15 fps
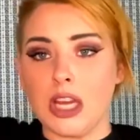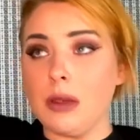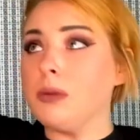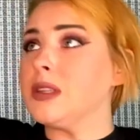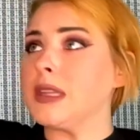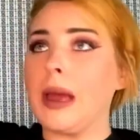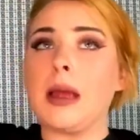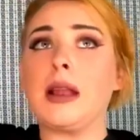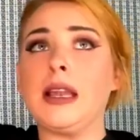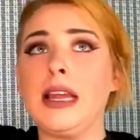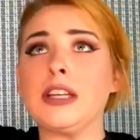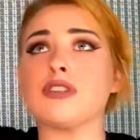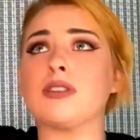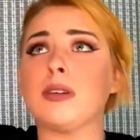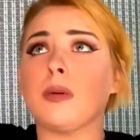It was
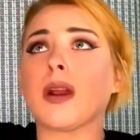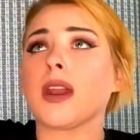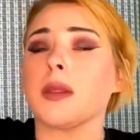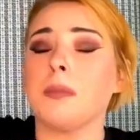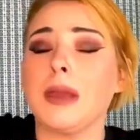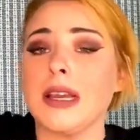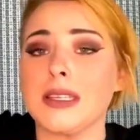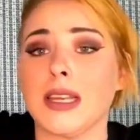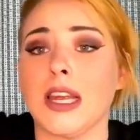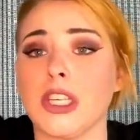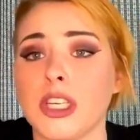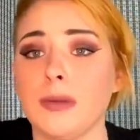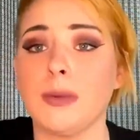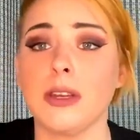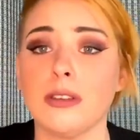literally one of the biggest
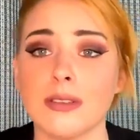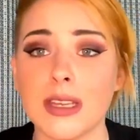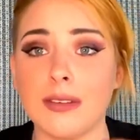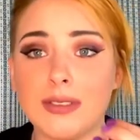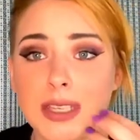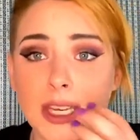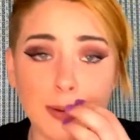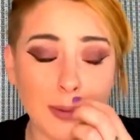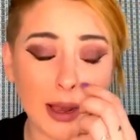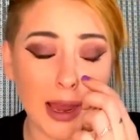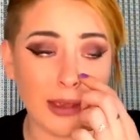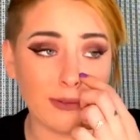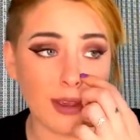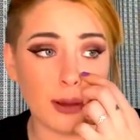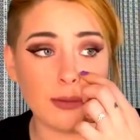kitchen windows I've seen in my
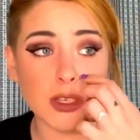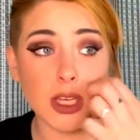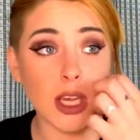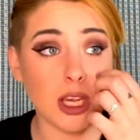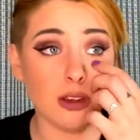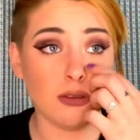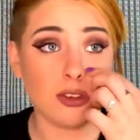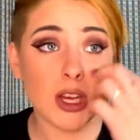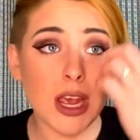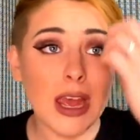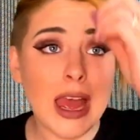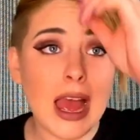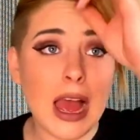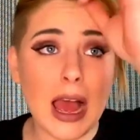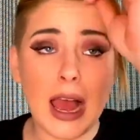life. It was huge.
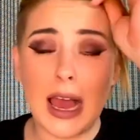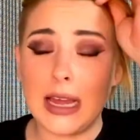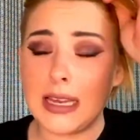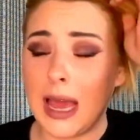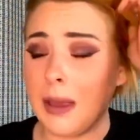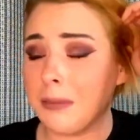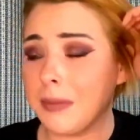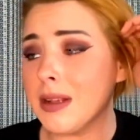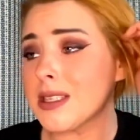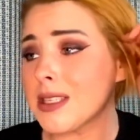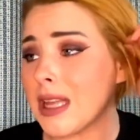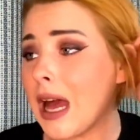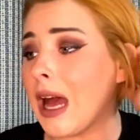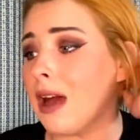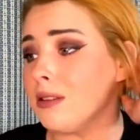And I missed
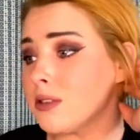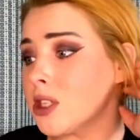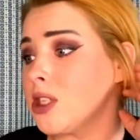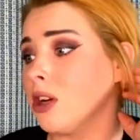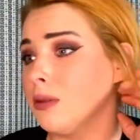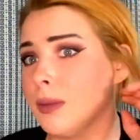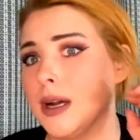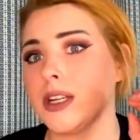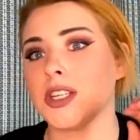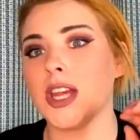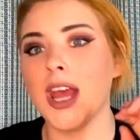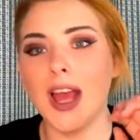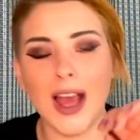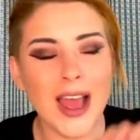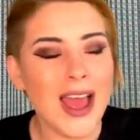that house so much.
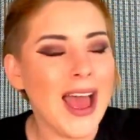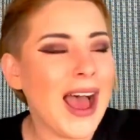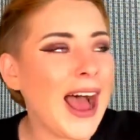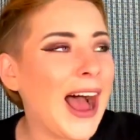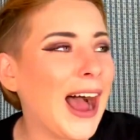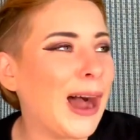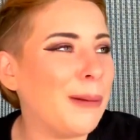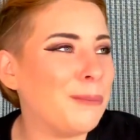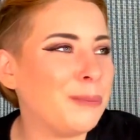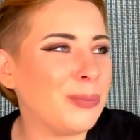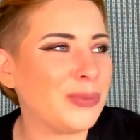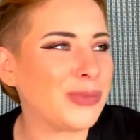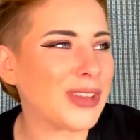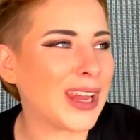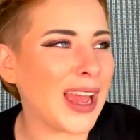
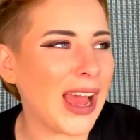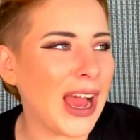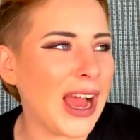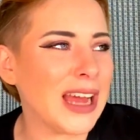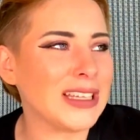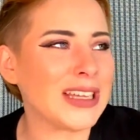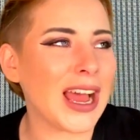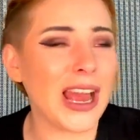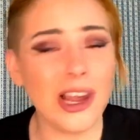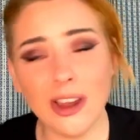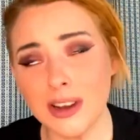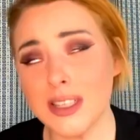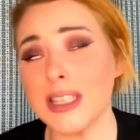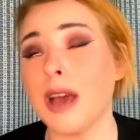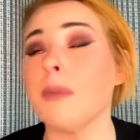And I
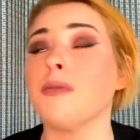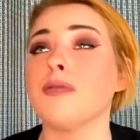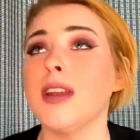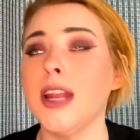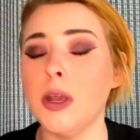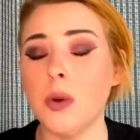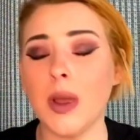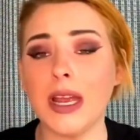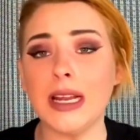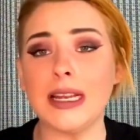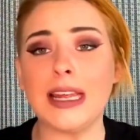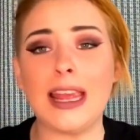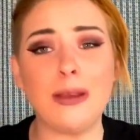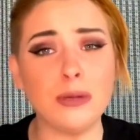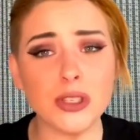looked up really
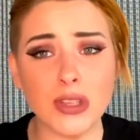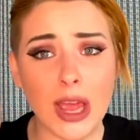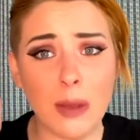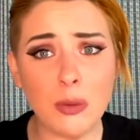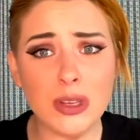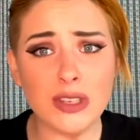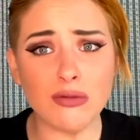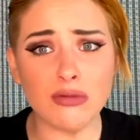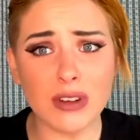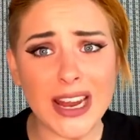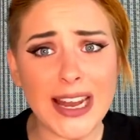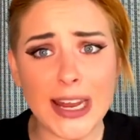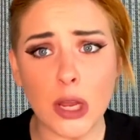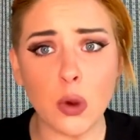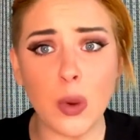quickly. It was
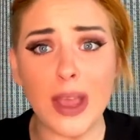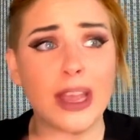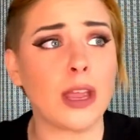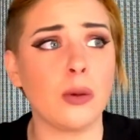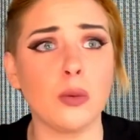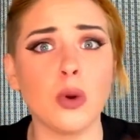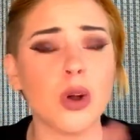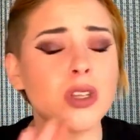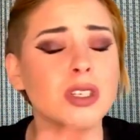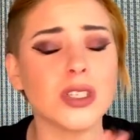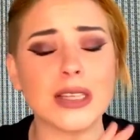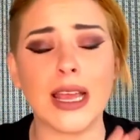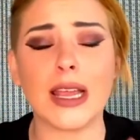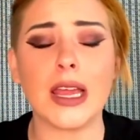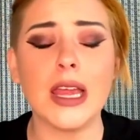really quick. It wasn't
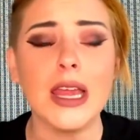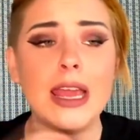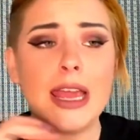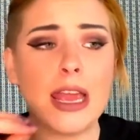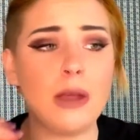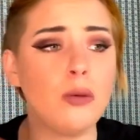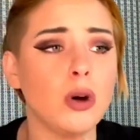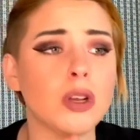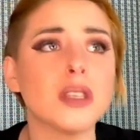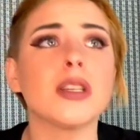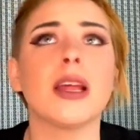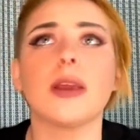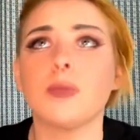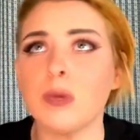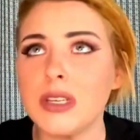
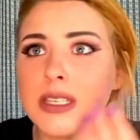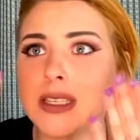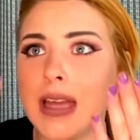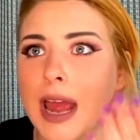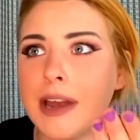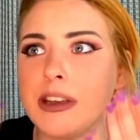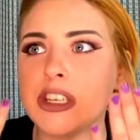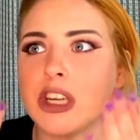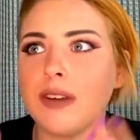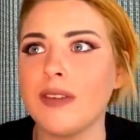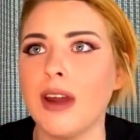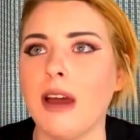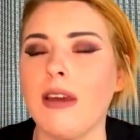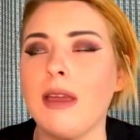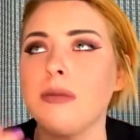like we stared each other
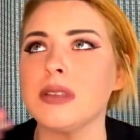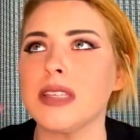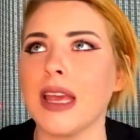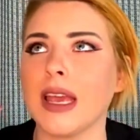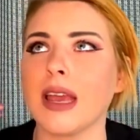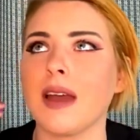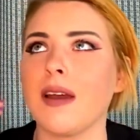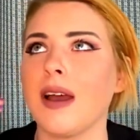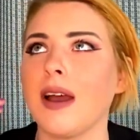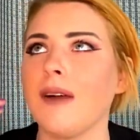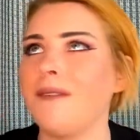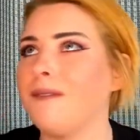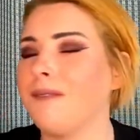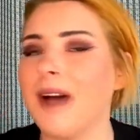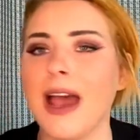out. It was like a
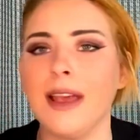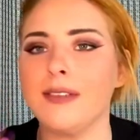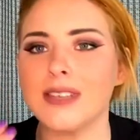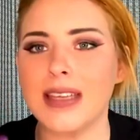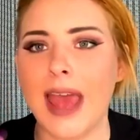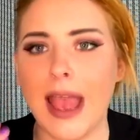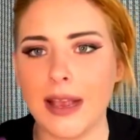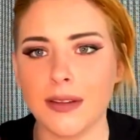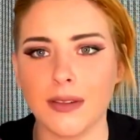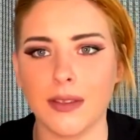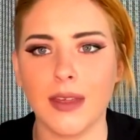5-second